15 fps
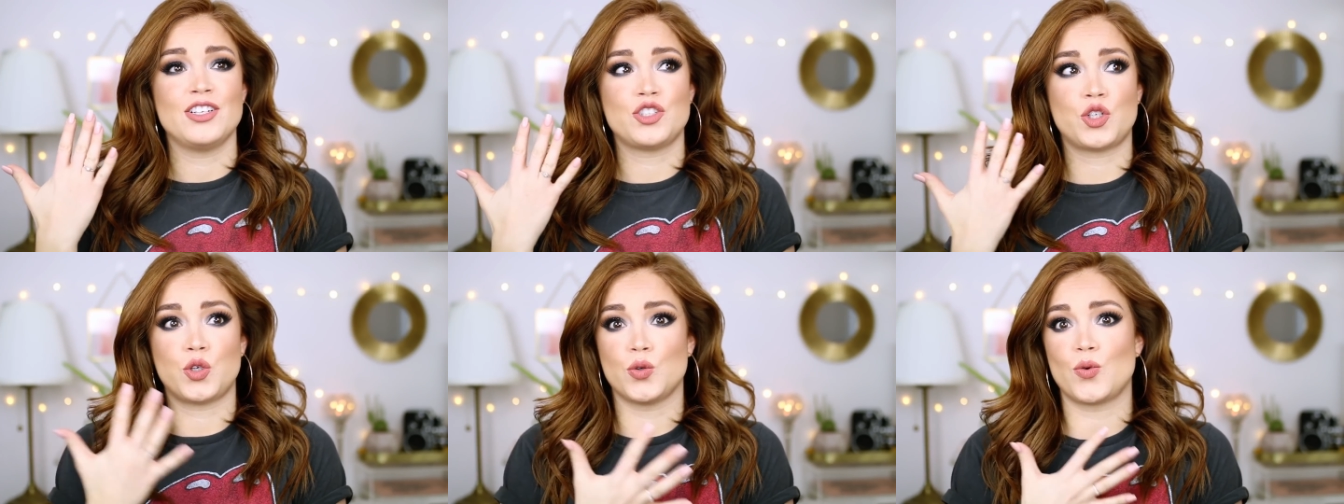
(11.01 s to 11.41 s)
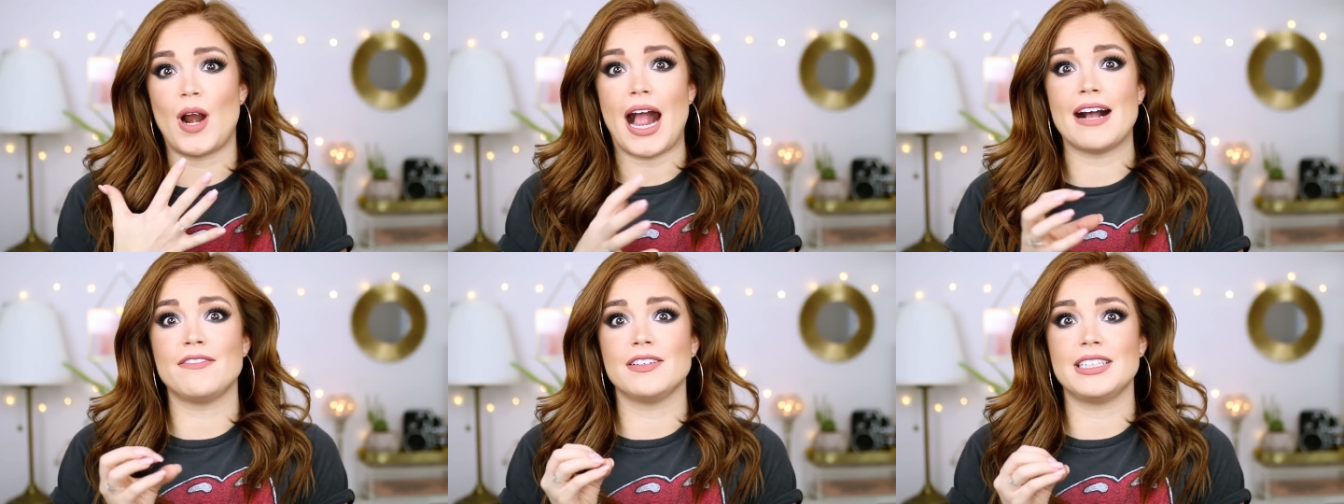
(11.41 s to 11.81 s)

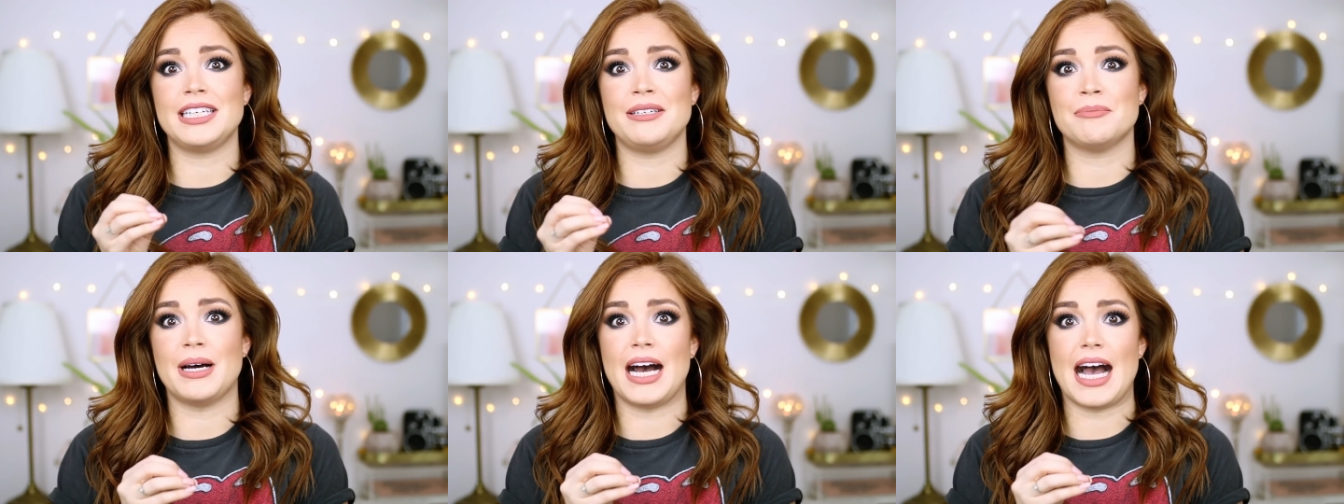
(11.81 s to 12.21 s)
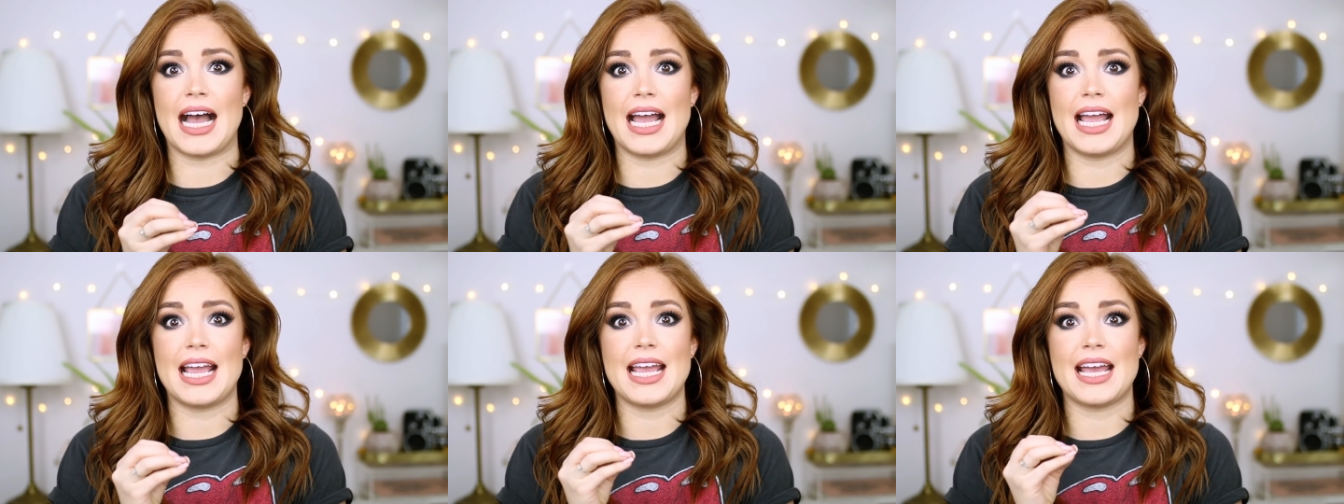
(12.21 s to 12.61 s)
traveling
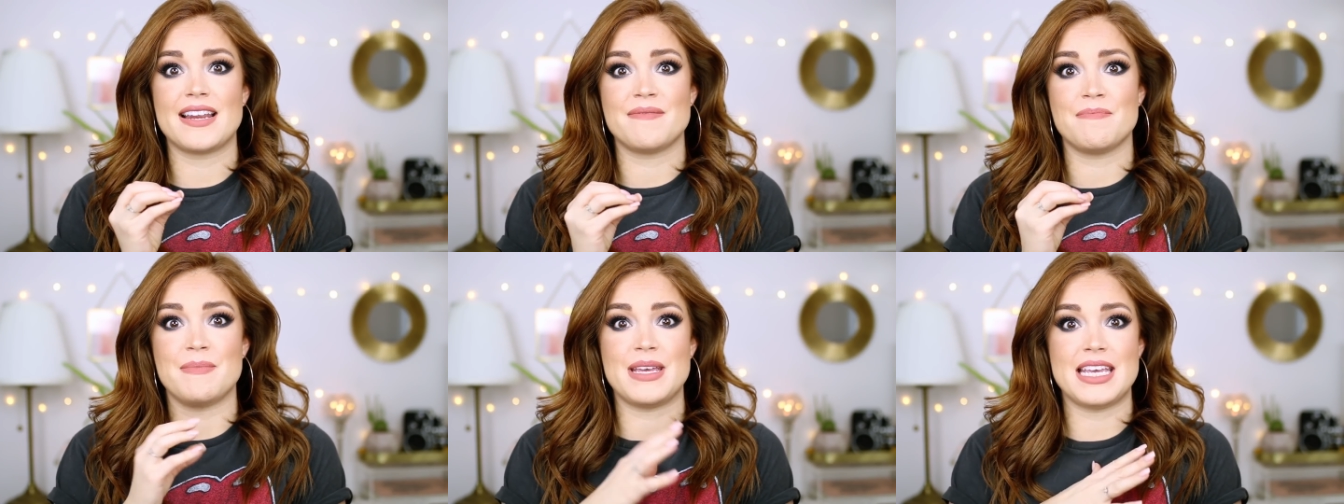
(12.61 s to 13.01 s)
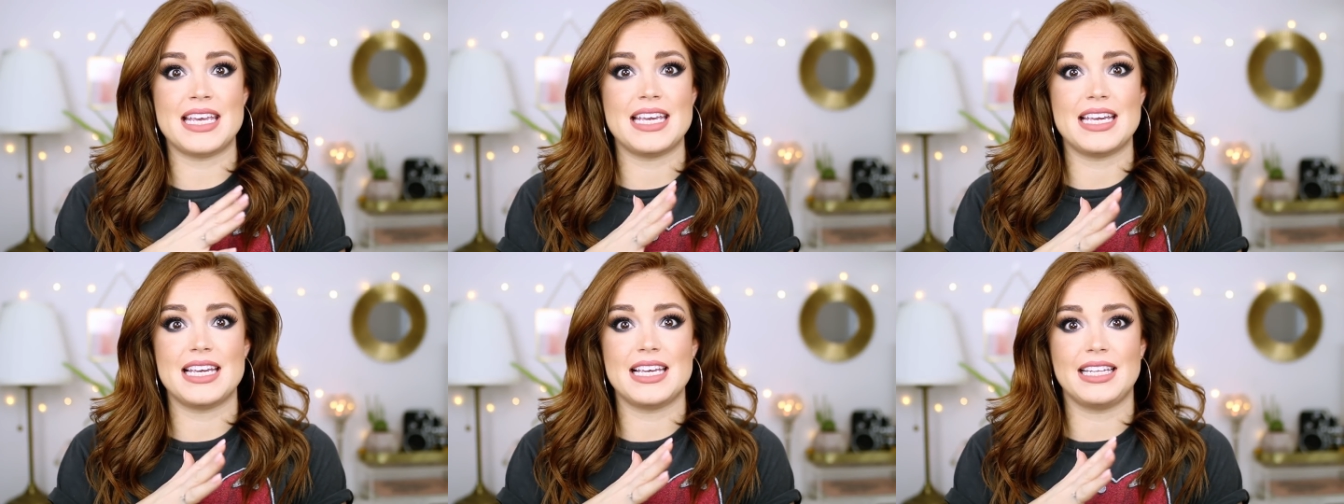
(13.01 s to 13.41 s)
by and
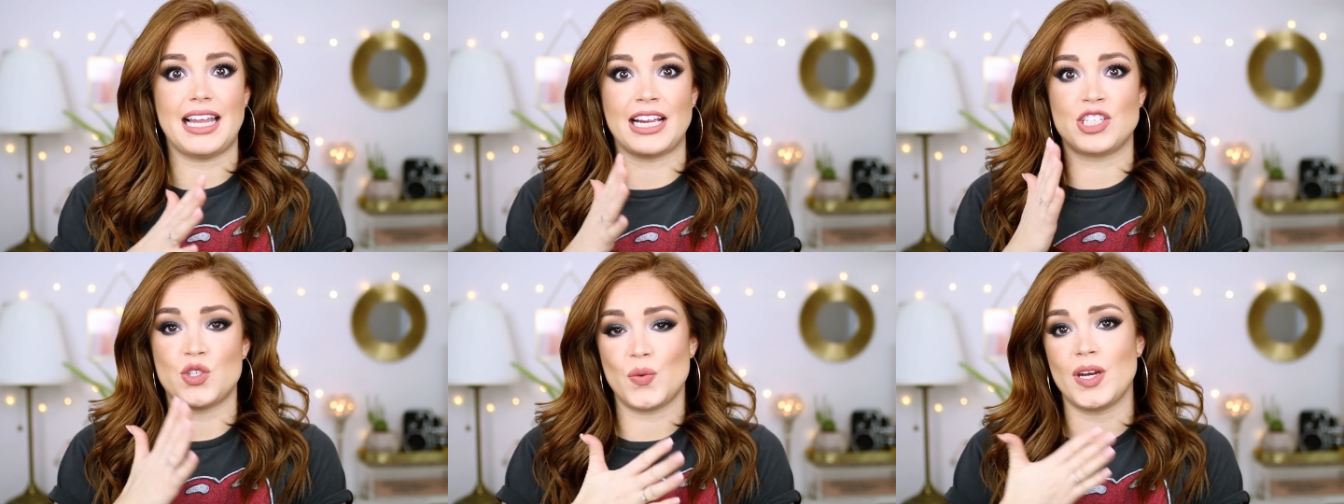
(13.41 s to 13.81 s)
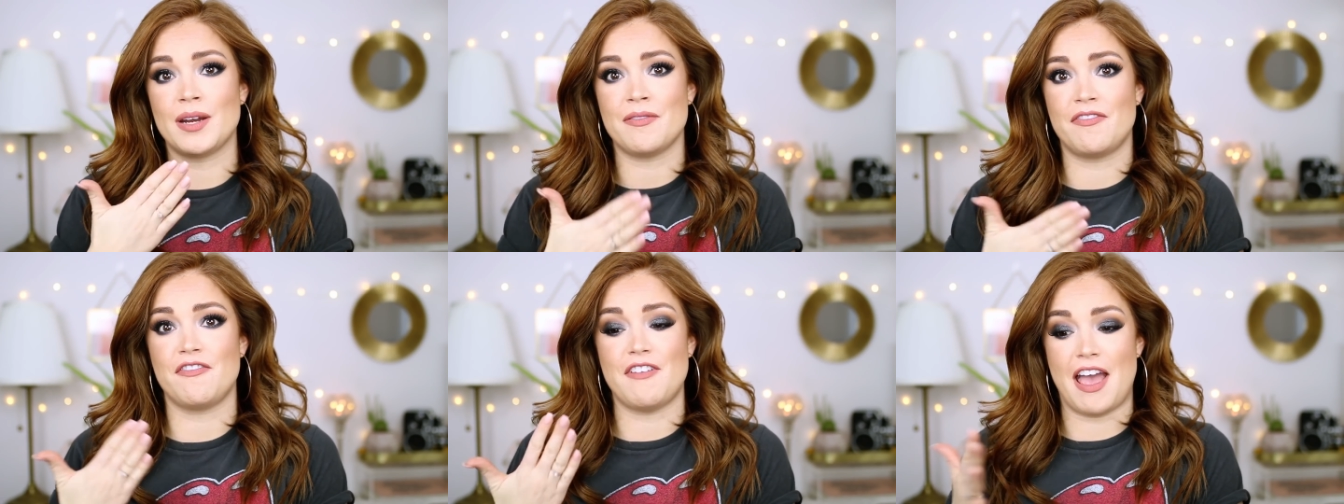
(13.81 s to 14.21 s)
me like
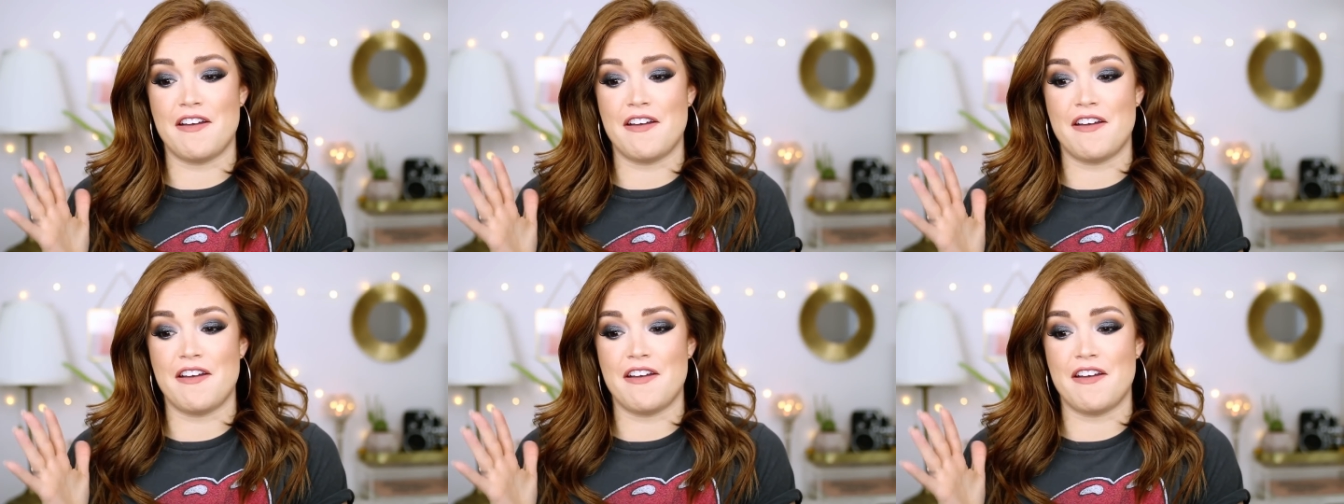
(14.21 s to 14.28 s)
doing